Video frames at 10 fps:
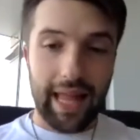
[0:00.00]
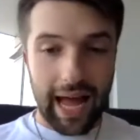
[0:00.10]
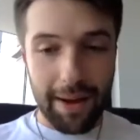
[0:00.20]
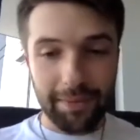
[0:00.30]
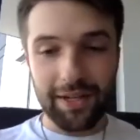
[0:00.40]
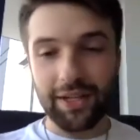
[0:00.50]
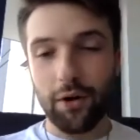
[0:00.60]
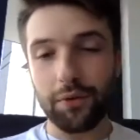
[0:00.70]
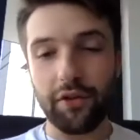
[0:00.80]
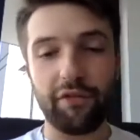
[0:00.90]
I'm going to
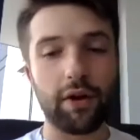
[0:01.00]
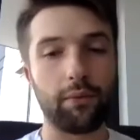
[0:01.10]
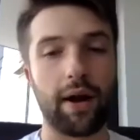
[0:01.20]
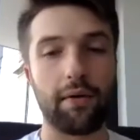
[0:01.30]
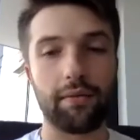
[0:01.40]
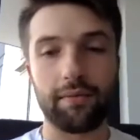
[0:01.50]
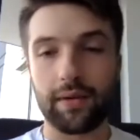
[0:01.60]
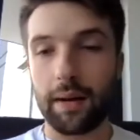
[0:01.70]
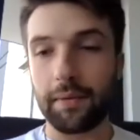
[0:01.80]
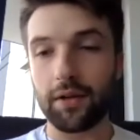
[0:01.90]
go with the fun route.
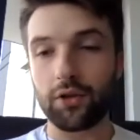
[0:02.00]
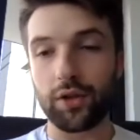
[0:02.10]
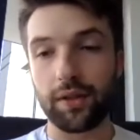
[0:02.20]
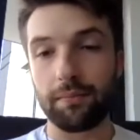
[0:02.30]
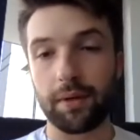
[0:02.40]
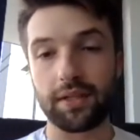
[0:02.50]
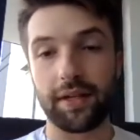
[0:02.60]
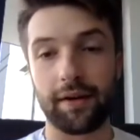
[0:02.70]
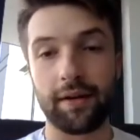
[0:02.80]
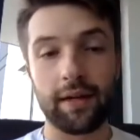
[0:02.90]
I'm going to go Treylon Burks
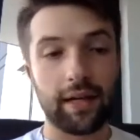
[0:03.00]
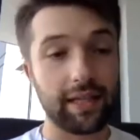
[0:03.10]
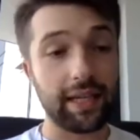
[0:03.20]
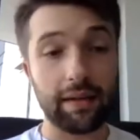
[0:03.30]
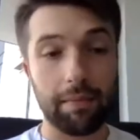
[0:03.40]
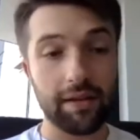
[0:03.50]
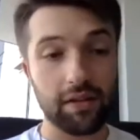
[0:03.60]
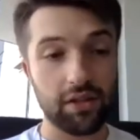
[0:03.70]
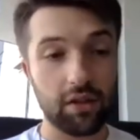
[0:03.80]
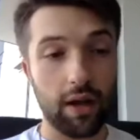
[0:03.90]
here. I think he can man the
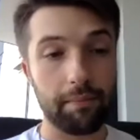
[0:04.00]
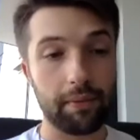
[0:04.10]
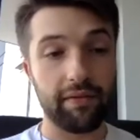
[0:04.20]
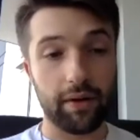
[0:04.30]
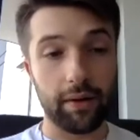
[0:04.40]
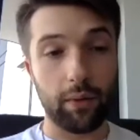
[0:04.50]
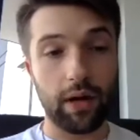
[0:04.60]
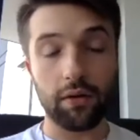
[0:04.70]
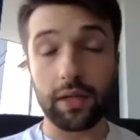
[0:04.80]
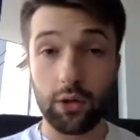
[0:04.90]
slot and very
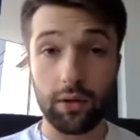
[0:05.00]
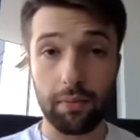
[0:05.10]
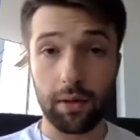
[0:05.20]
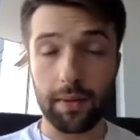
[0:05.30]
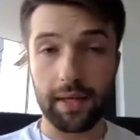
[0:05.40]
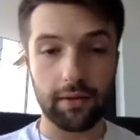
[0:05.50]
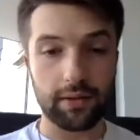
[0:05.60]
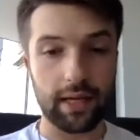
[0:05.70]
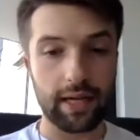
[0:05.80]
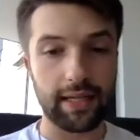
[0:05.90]
well. You can put him on the
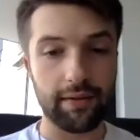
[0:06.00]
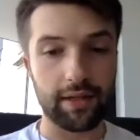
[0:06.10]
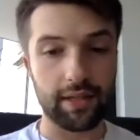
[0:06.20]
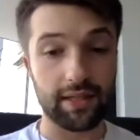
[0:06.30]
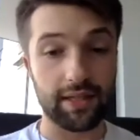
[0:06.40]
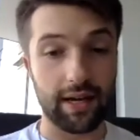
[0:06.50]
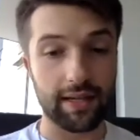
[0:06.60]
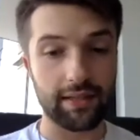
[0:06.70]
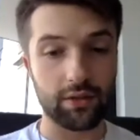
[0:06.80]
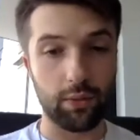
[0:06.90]
outside given his
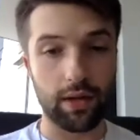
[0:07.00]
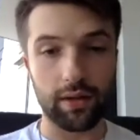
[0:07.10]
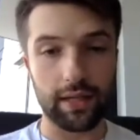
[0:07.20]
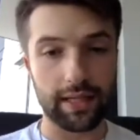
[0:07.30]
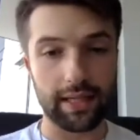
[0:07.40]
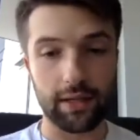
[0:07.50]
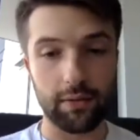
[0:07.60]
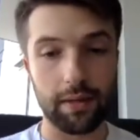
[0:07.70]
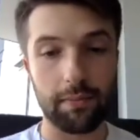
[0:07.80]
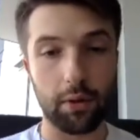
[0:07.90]
size as well, and I think
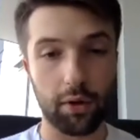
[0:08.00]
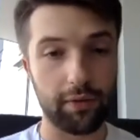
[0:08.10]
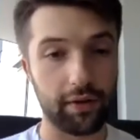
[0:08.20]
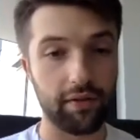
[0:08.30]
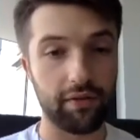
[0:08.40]
he'd be perfectly